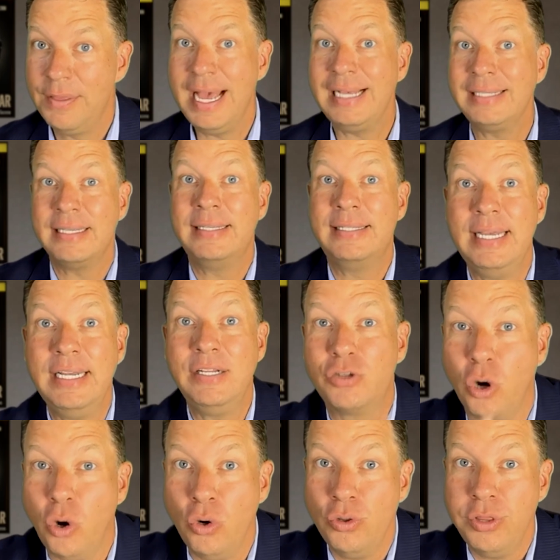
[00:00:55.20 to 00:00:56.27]
the SEC
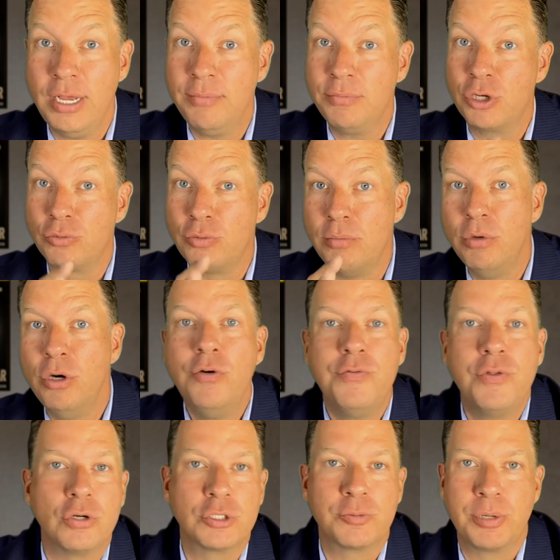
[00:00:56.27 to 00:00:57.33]
told him to
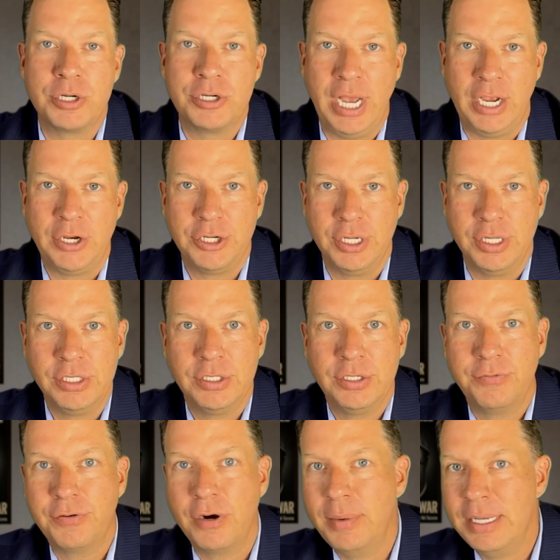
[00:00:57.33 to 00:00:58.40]
remove those projections
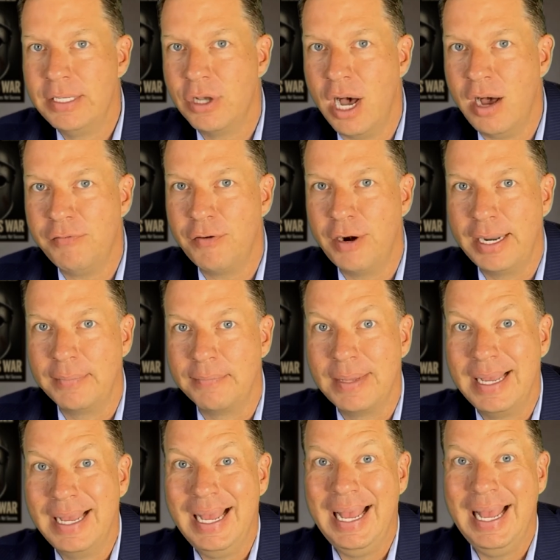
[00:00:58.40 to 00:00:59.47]
from his offering,
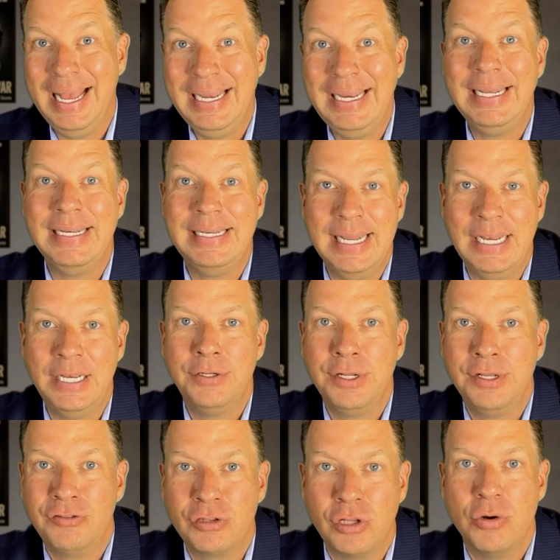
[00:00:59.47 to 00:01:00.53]
and he didn't
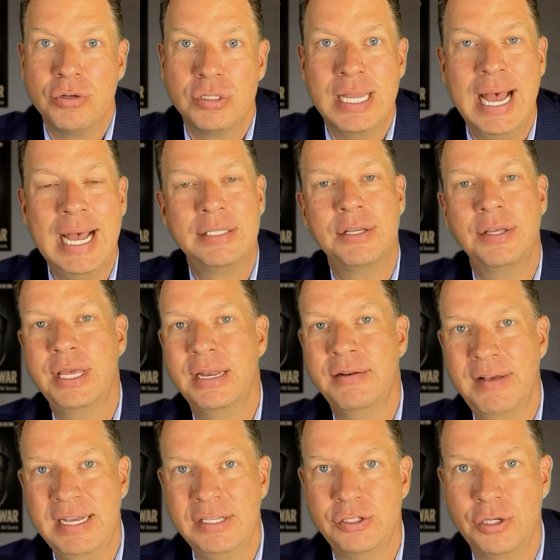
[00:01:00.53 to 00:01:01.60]
disclose that to the
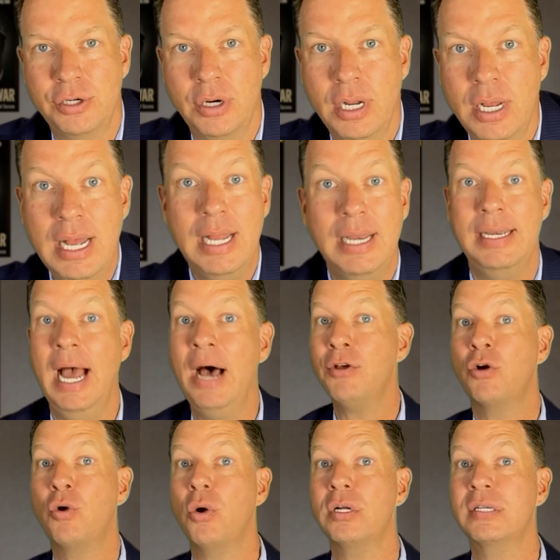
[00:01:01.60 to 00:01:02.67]
investor. Now
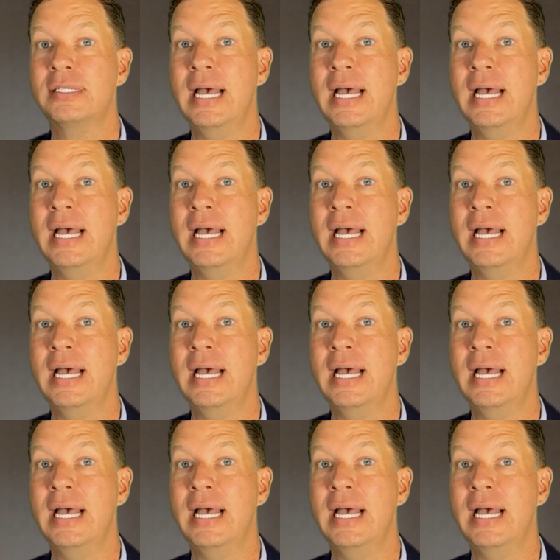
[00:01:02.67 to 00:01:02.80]
the court